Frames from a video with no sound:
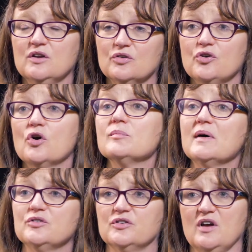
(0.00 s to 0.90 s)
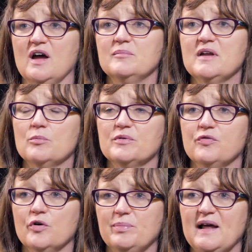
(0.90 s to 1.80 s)
You're talking about a time now
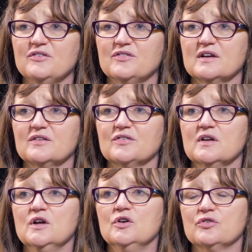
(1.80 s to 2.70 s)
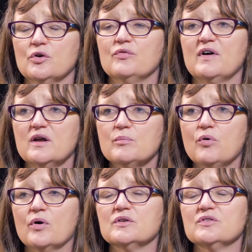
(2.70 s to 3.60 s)
before plastics, so very
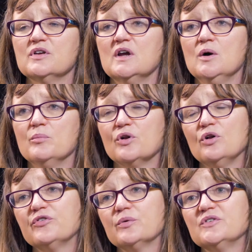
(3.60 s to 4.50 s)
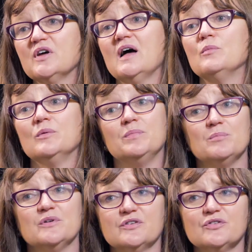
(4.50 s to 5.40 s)
important, but also a time when
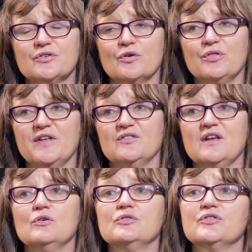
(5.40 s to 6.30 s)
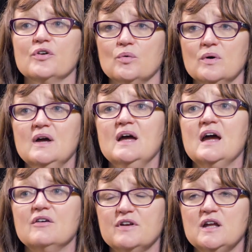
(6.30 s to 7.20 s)
people didn't throw things out. So
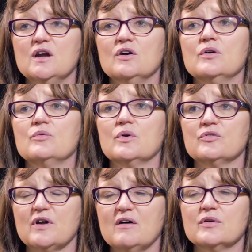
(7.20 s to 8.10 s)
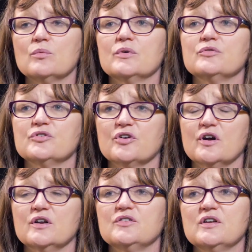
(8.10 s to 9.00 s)
every year a traveller would
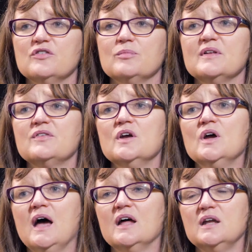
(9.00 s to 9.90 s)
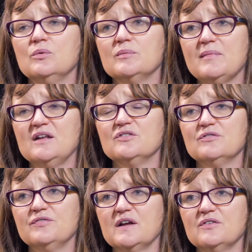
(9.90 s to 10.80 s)
return a tinsmith and he would mend
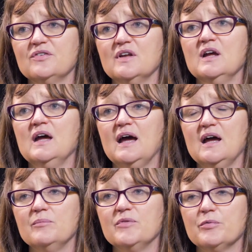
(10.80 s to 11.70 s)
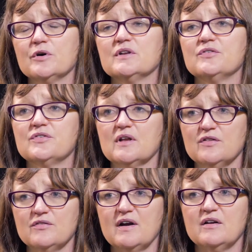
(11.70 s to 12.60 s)
and fix the buckets
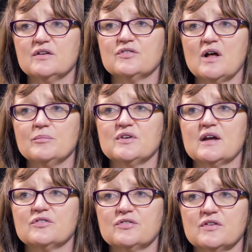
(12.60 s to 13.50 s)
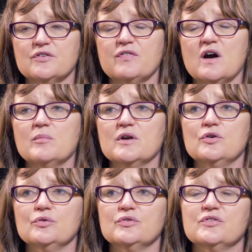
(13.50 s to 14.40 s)
and the various objects that the farmer
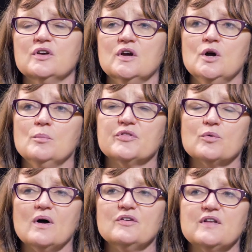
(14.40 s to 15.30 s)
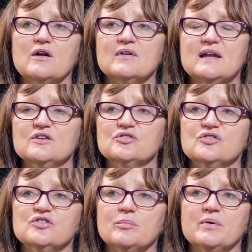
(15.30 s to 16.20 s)
used. But there was that
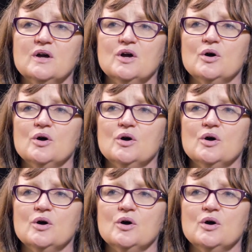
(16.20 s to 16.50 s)
relationship.